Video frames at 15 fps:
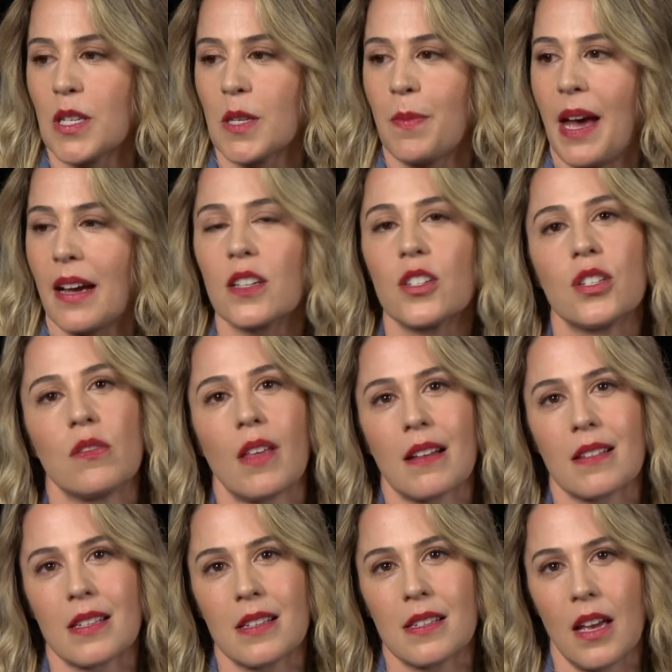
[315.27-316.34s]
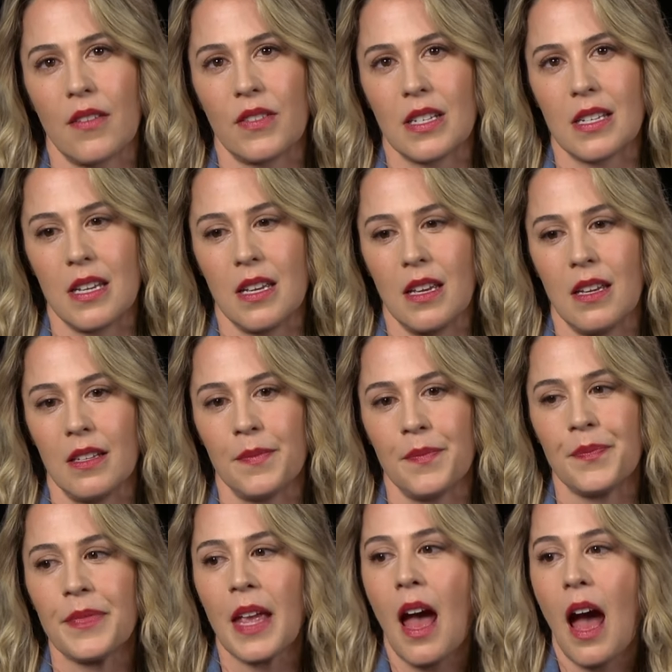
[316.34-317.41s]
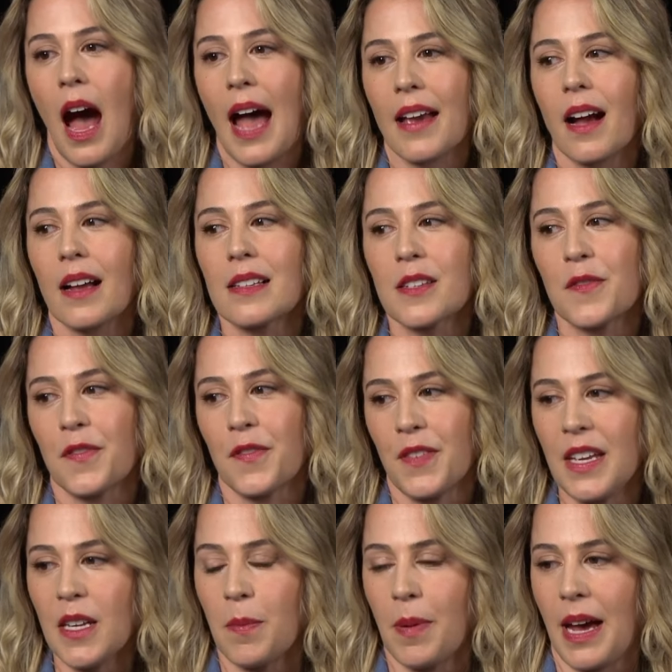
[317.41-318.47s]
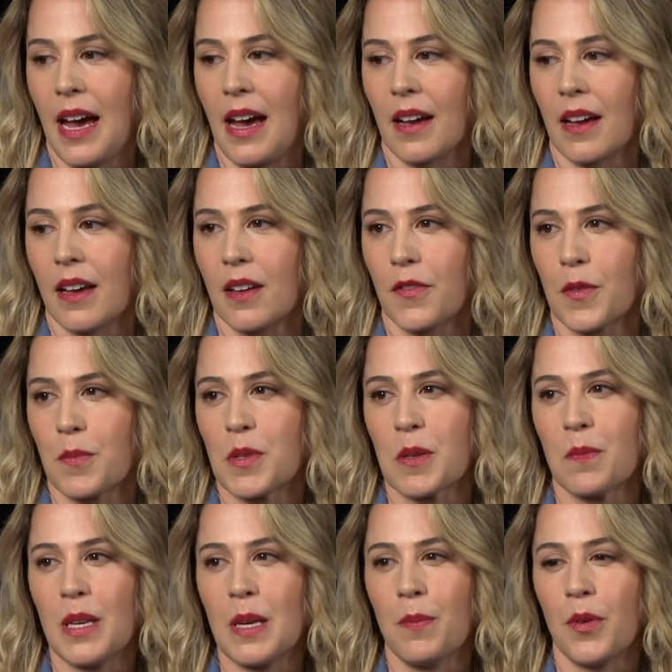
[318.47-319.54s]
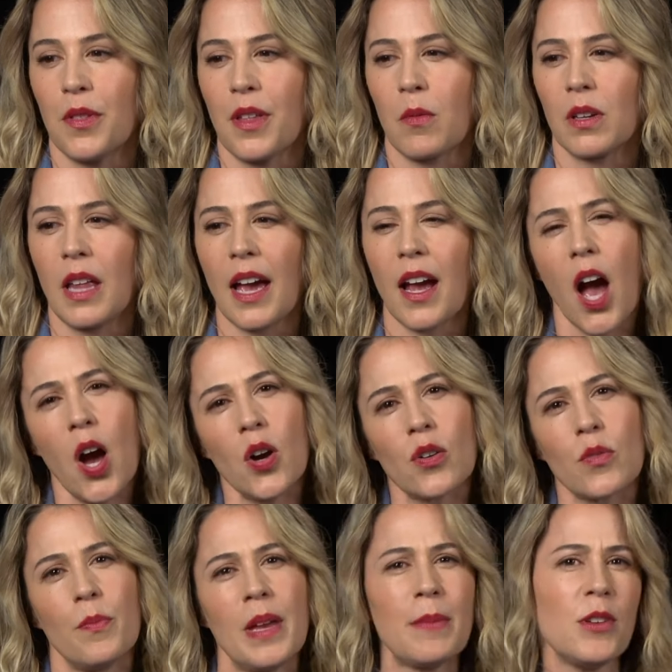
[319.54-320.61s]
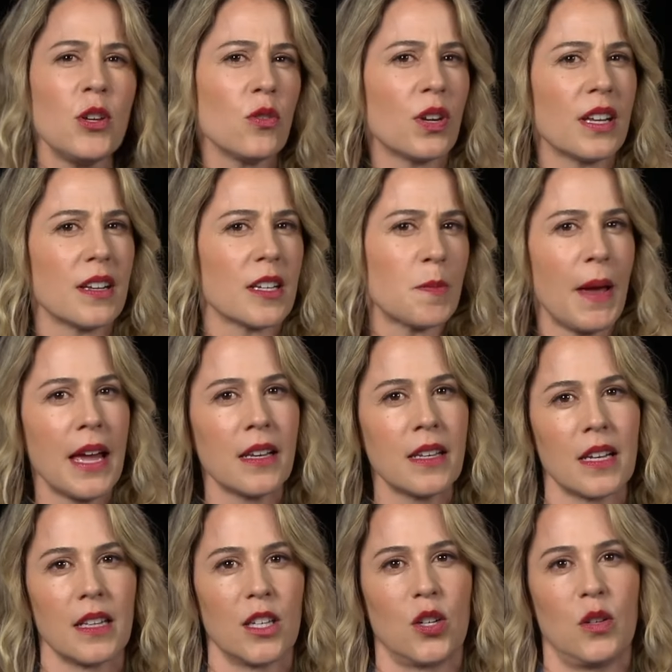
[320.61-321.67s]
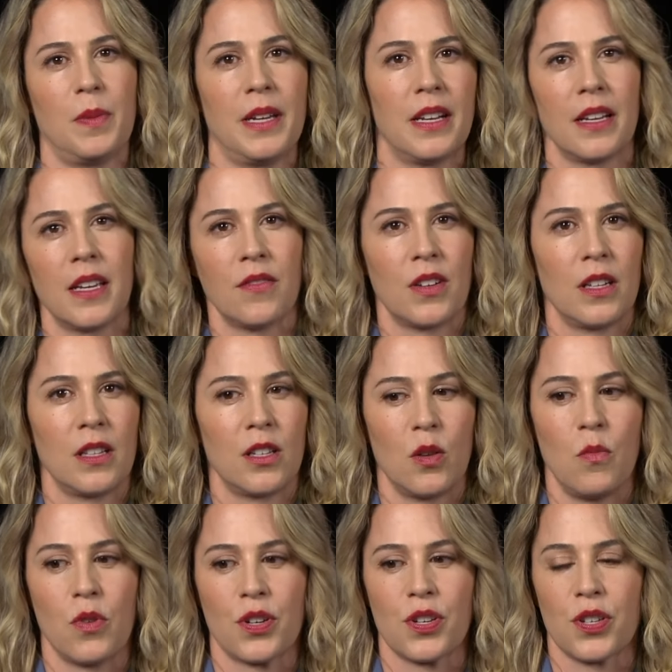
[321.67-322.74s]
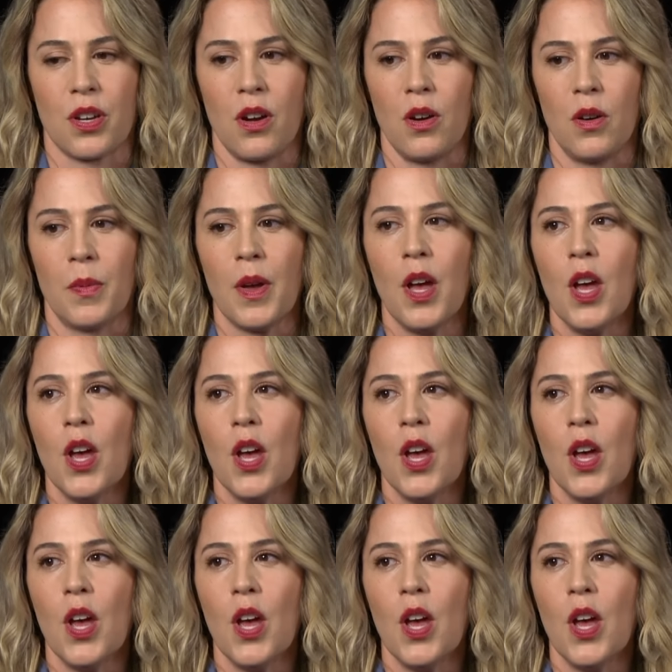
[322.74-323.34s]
was back in two thousand seventeen, I got some feedback from some people that were like, oh, maybe you could expand it a little bit and give it a little more scope.